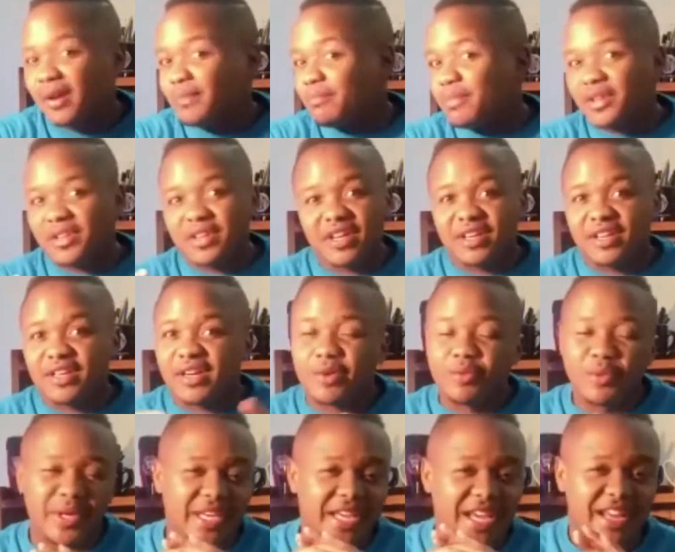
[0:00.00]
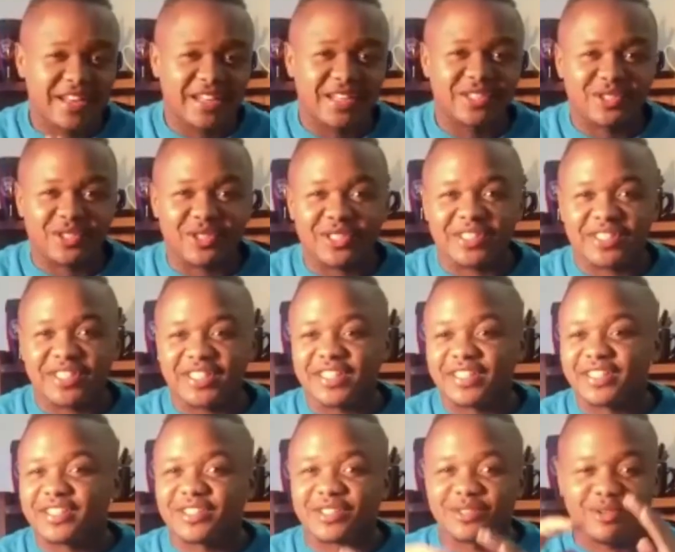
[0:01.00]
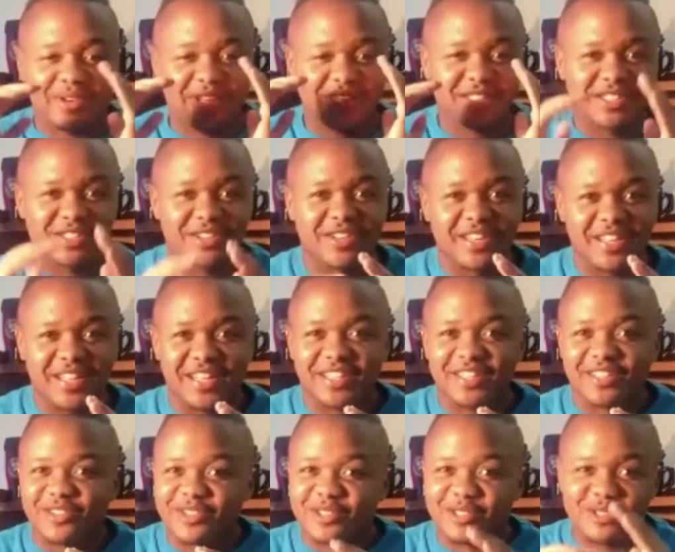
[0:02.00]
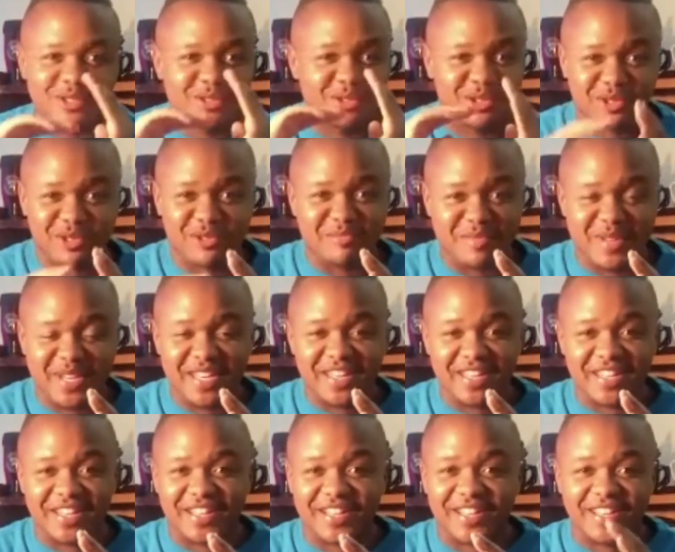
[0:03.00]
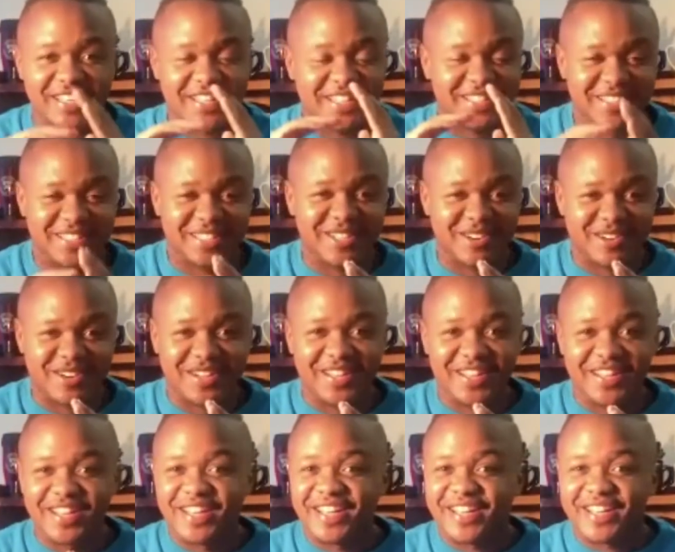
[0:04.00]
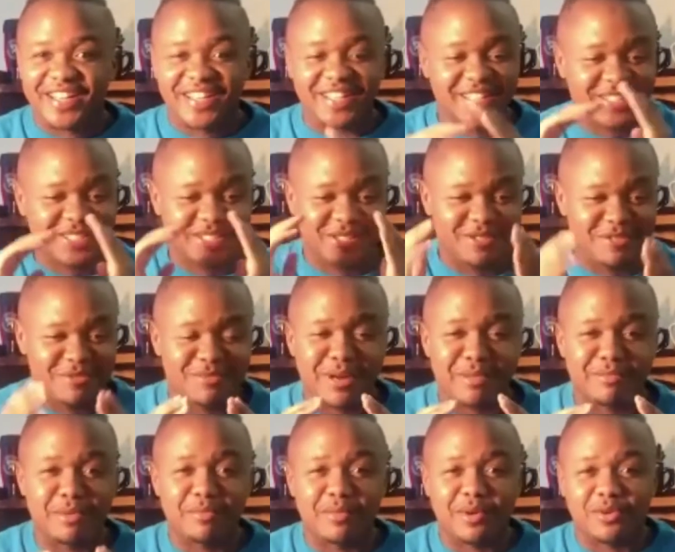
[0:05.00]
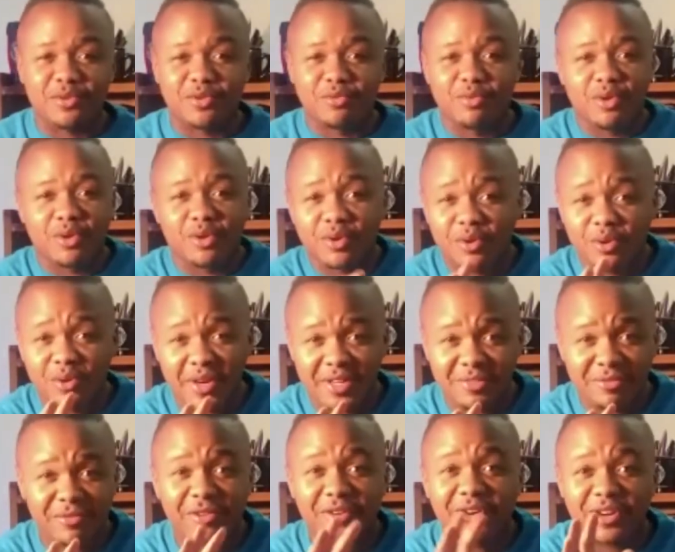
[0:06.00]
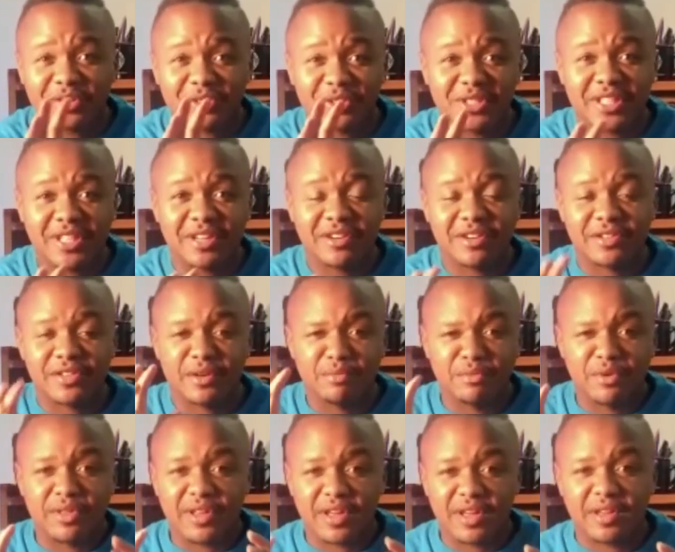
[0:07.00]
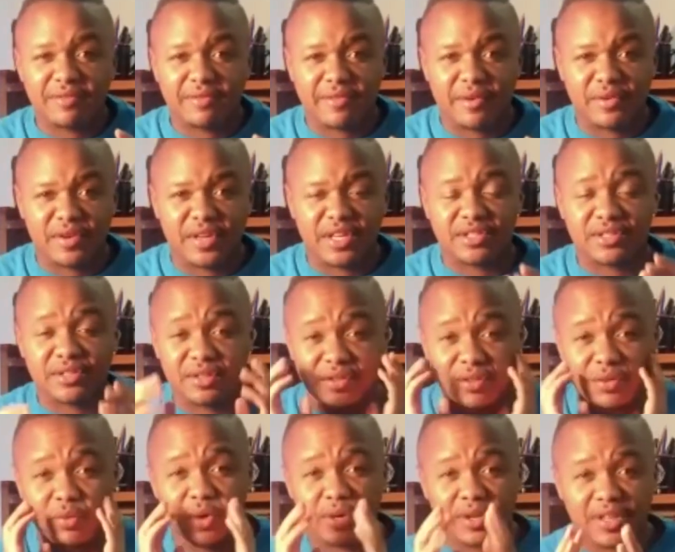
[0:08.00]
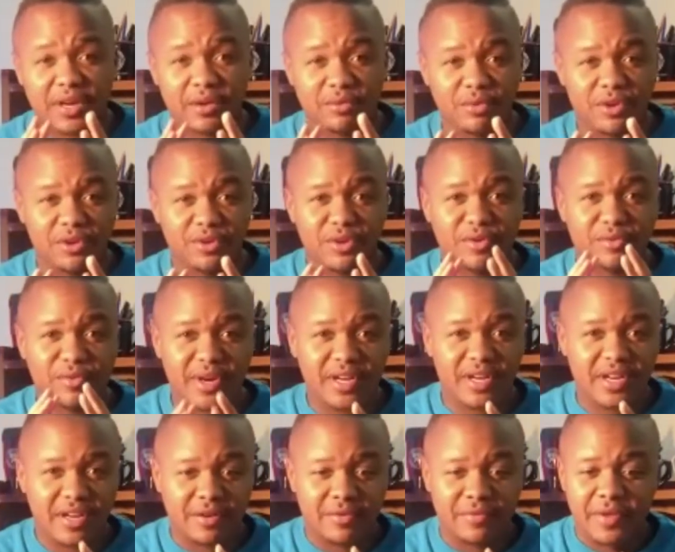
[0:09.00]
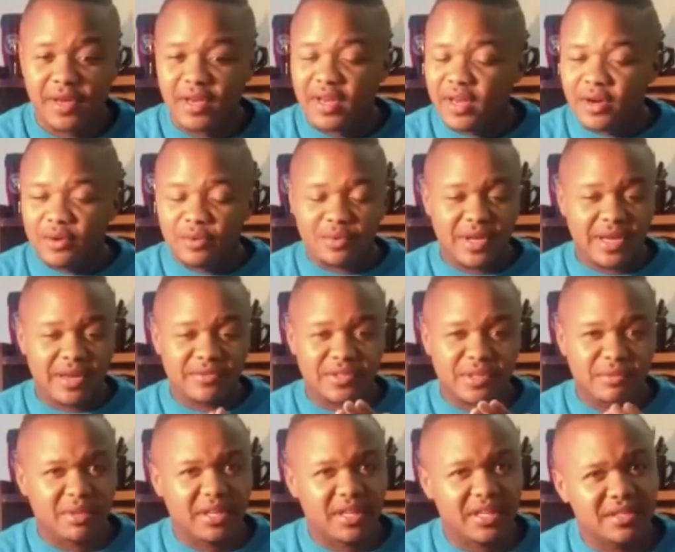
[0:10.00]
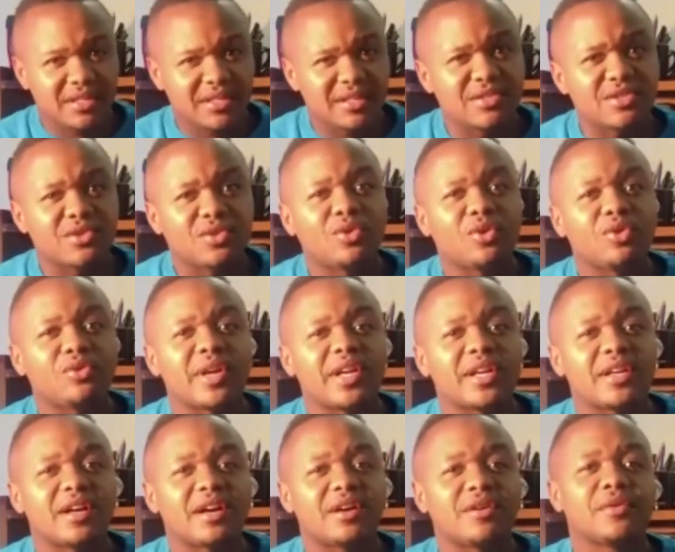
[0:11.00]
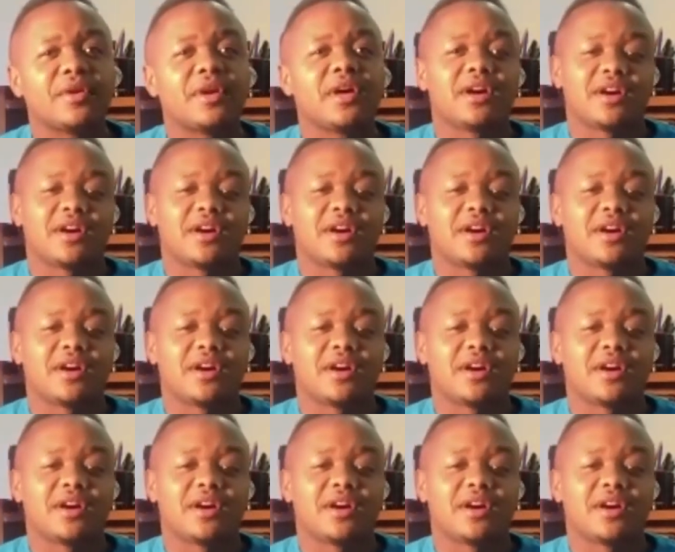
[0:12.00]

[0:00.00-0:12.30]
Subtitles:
But then we can't exhaust this. So let's connect on social media. Let's talk. And let's do mambo makubwa. Oh, I forgot to shout out the Muthengi Foundation, the work that we're doing right now. We have some kids in school right now.